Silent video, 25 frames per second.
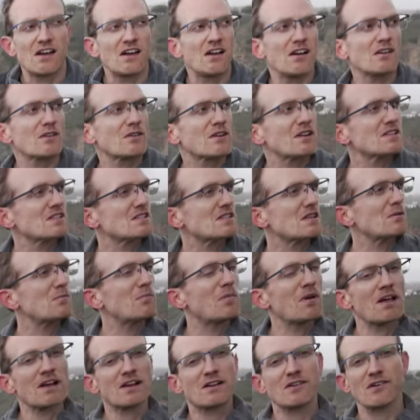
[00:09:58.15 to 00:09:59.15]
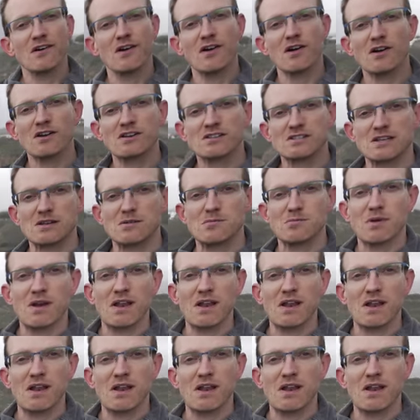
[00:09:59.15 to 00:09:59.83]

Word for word: You can see black rocks and